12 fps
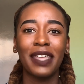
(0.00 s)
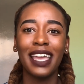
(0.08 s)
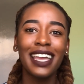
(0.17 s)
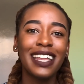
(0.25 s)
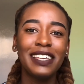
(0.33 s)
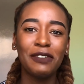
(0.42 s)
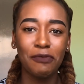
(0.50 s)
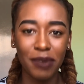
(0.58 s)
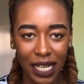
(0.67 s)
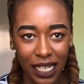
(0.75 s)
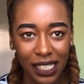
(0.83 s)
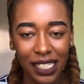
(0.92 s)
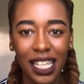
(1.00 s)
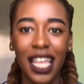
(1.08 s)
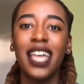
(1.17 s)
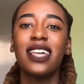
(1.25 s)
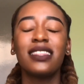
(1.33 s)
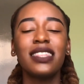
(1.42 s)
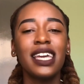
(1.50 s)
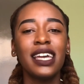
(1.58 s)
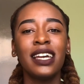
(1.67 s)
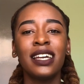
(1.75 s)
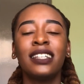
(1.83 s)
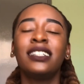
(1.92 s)
Anyways,
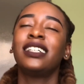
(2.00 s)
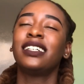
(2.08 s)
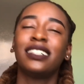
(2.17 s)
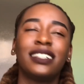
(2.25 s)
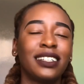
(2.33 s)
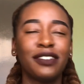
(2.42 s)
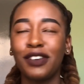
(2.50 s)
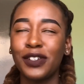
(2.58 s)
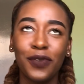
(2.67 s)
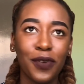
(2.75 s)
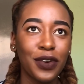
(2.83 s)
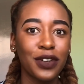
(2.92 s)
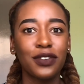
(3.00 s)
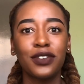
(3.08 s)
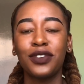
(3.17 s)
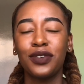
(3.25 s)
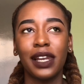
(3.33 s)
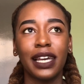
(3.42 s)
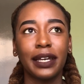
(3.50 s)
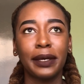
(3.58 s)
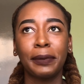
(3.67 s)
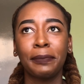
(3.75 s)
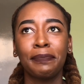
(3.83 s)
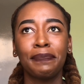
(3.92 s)
then fast forward to like